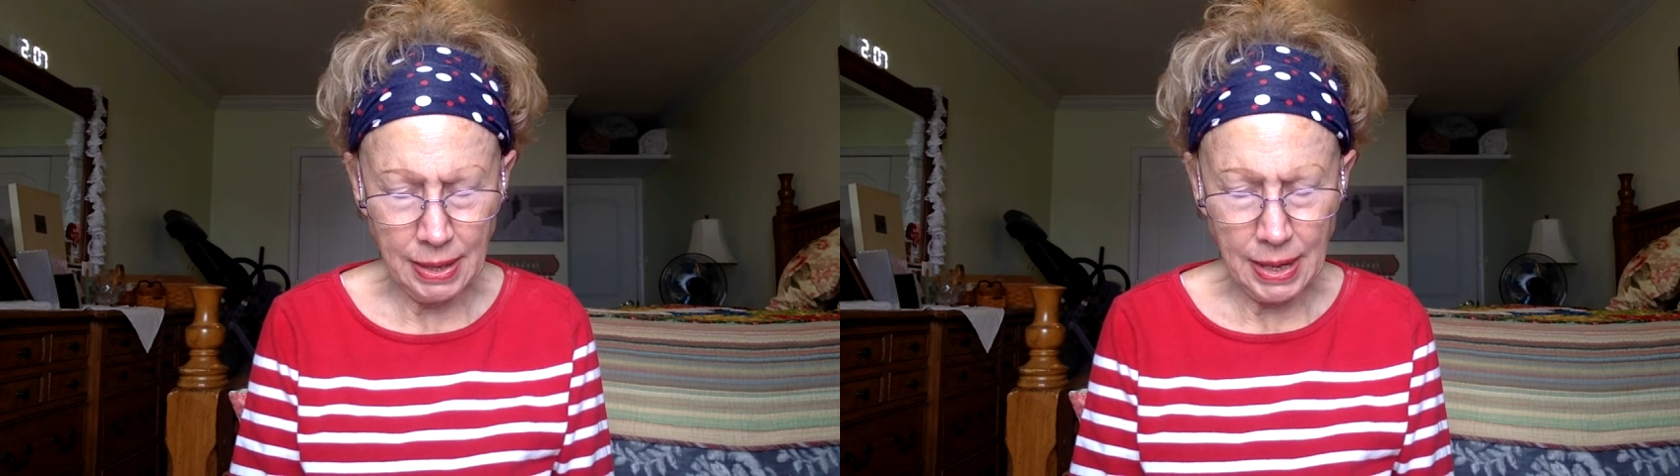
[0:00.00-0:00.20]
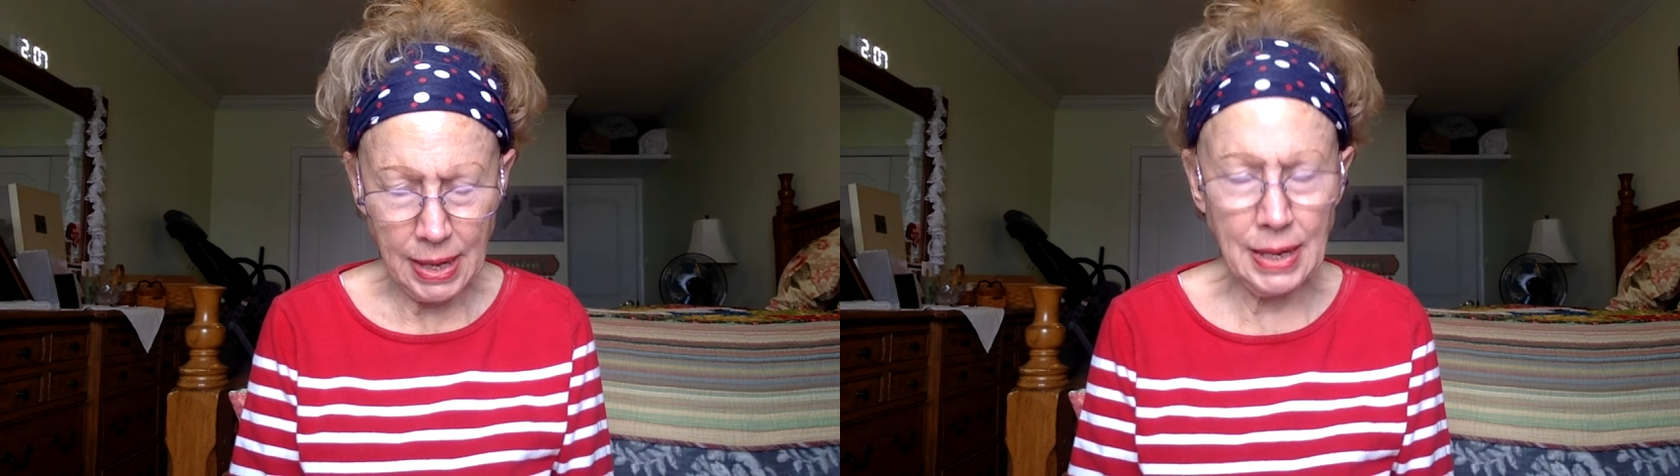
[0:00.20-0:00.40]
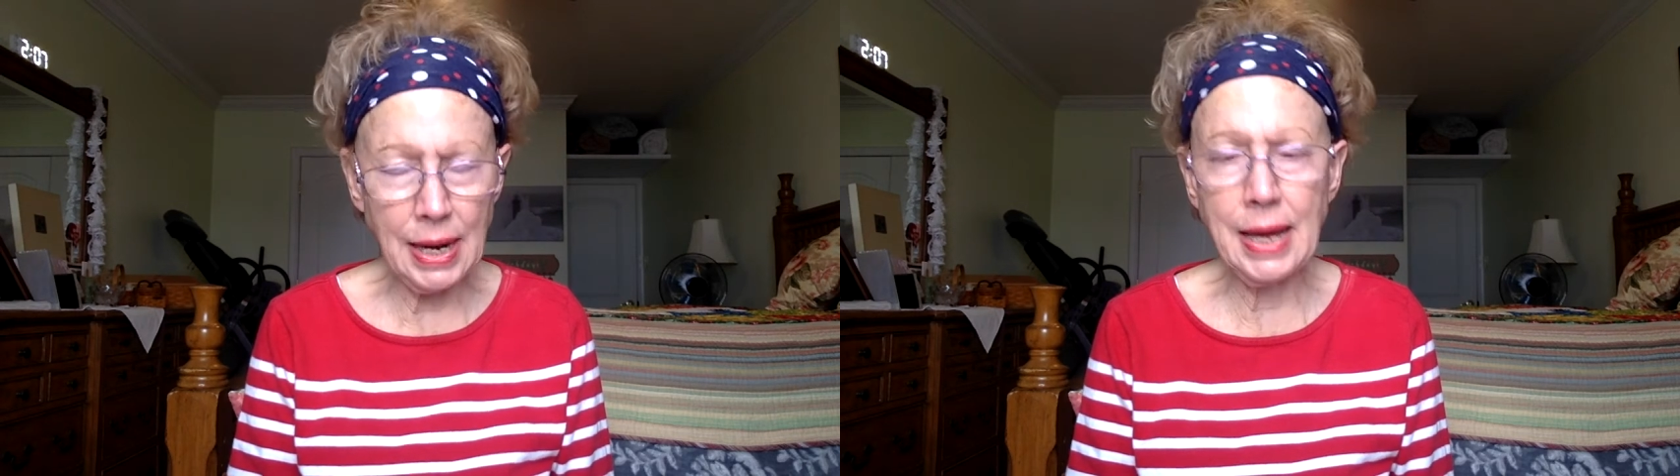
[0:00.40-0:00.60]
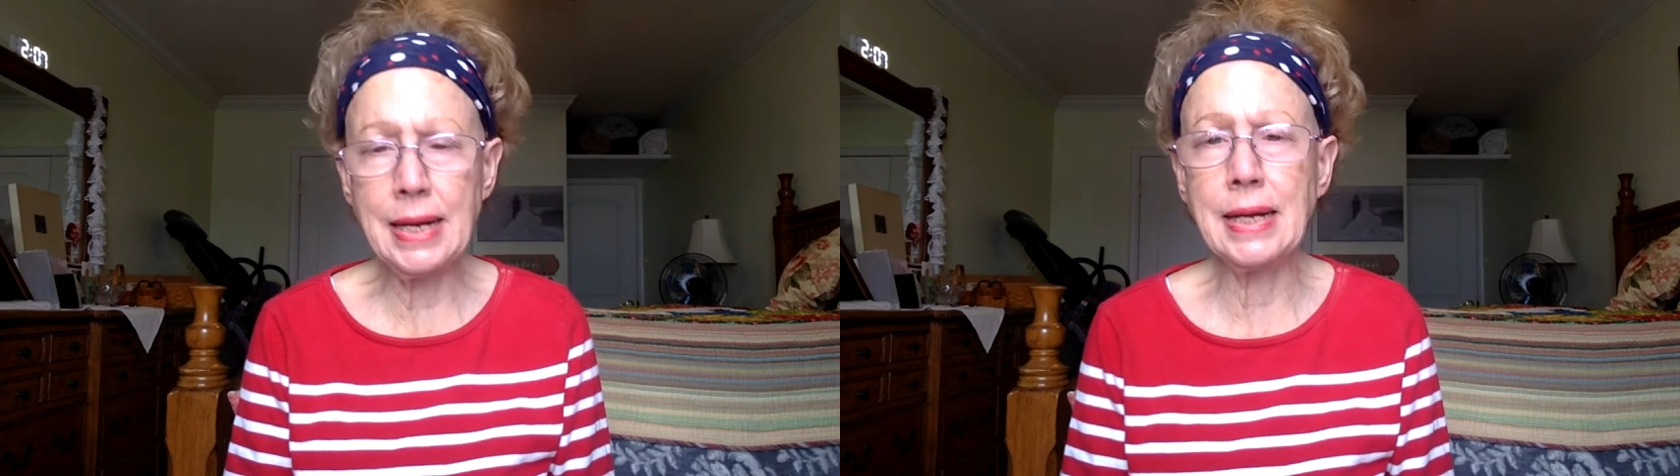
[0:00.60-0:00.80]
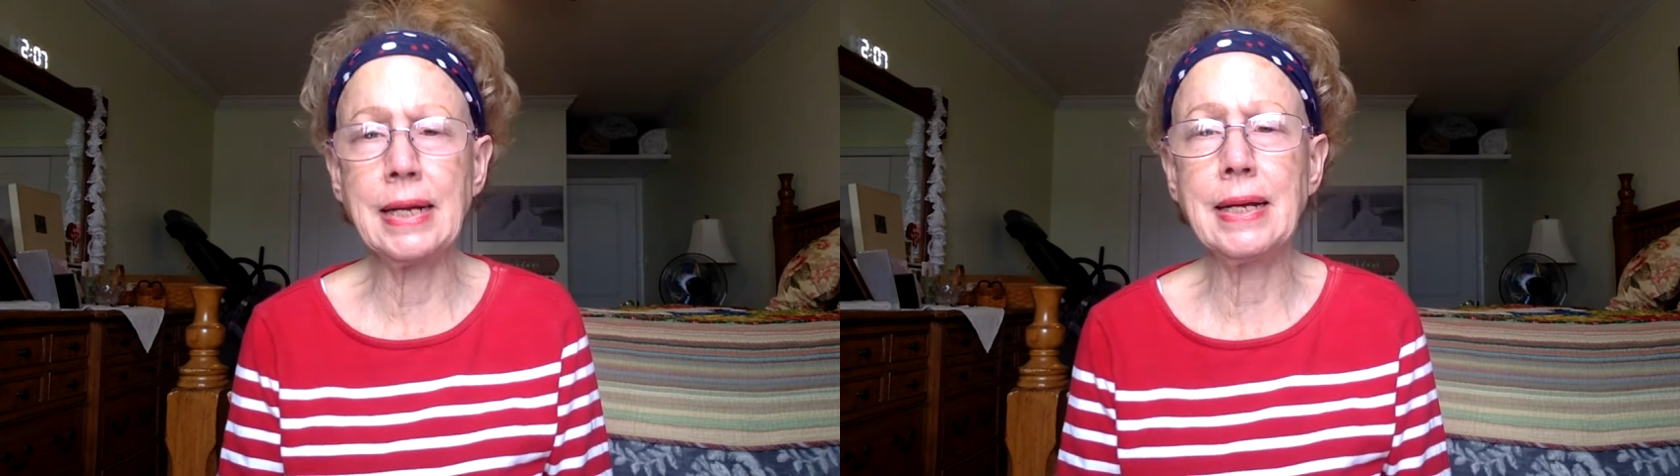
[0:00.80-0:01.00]
and laid
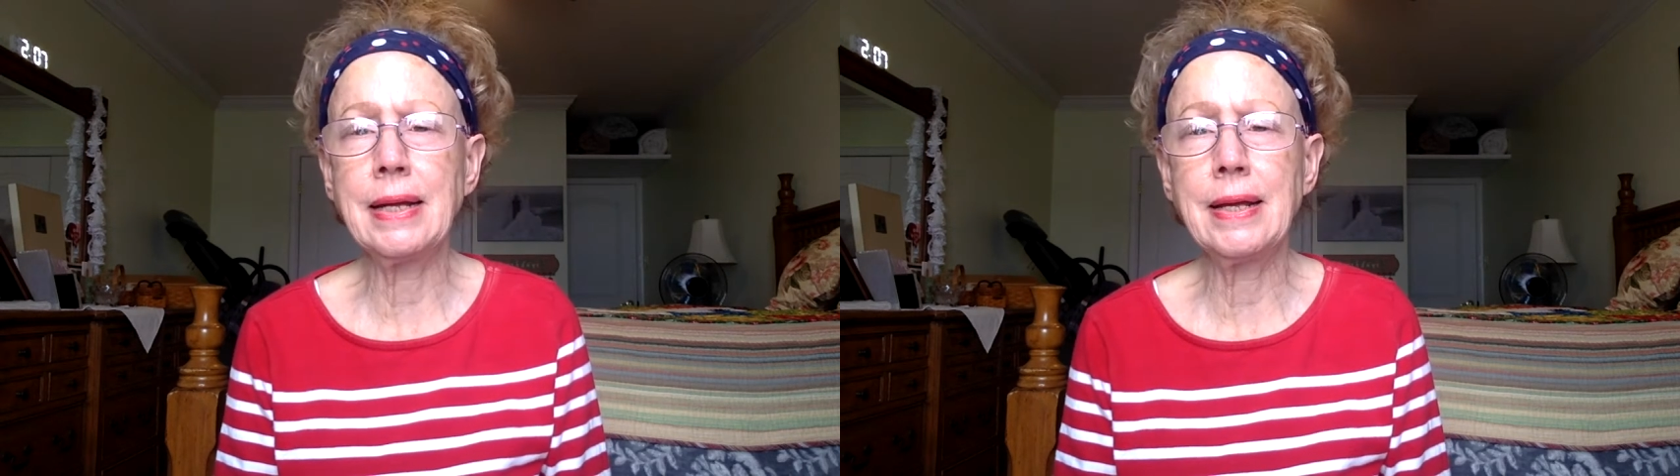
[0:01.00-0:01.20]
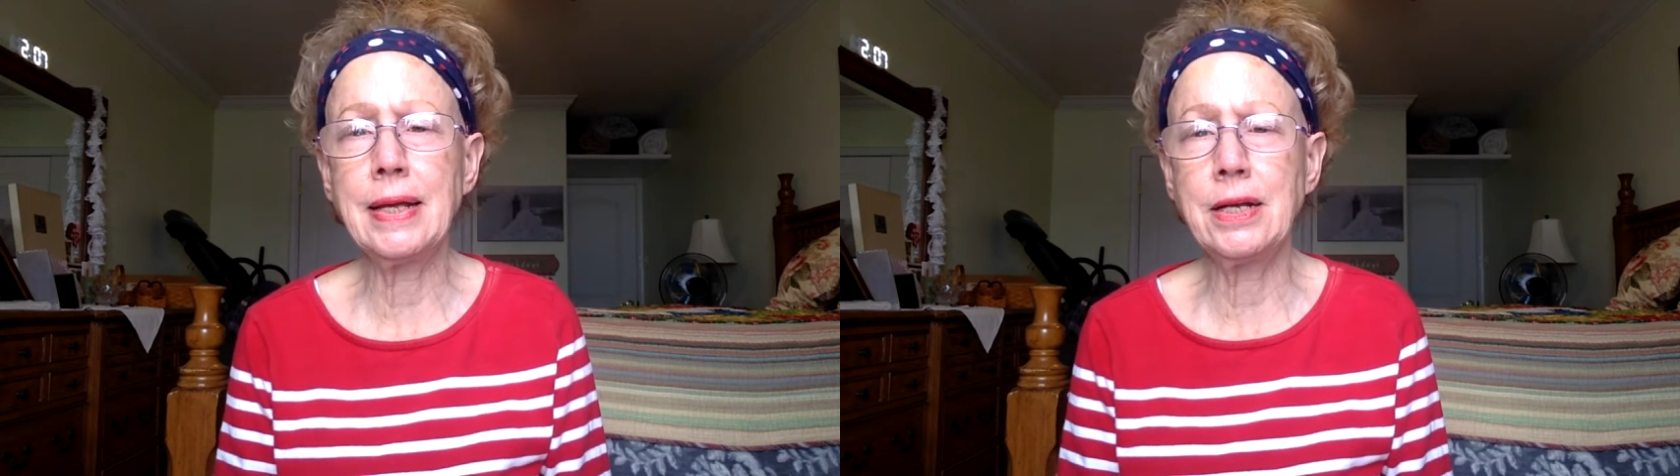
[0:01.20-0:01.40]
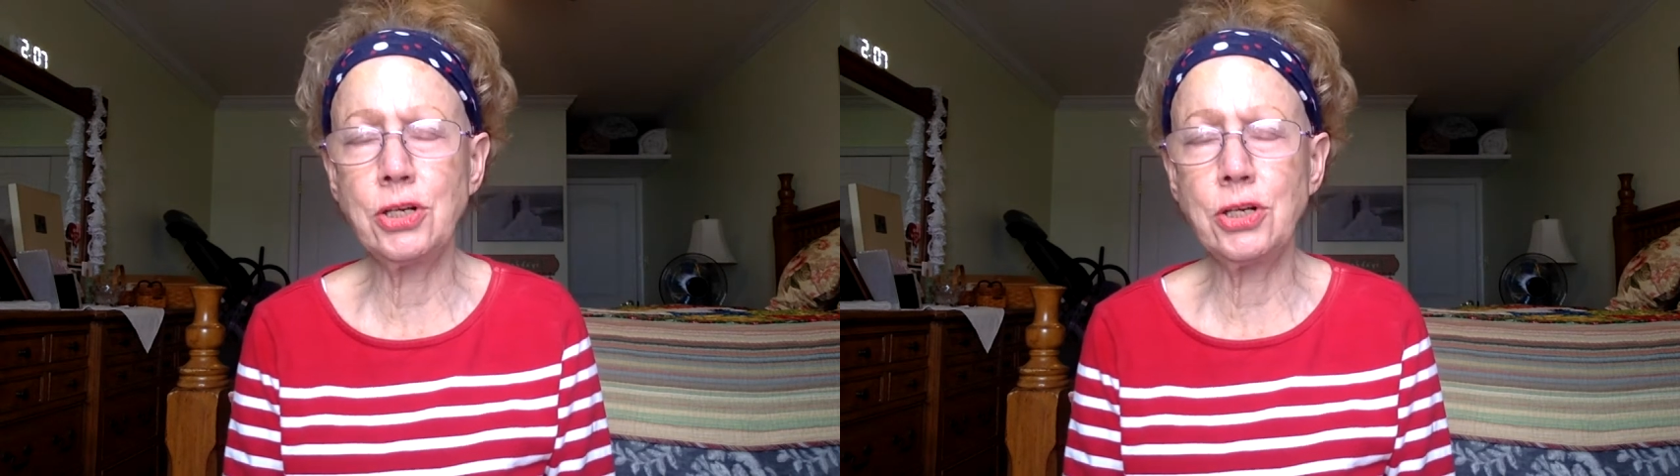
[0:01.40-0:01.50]
it in a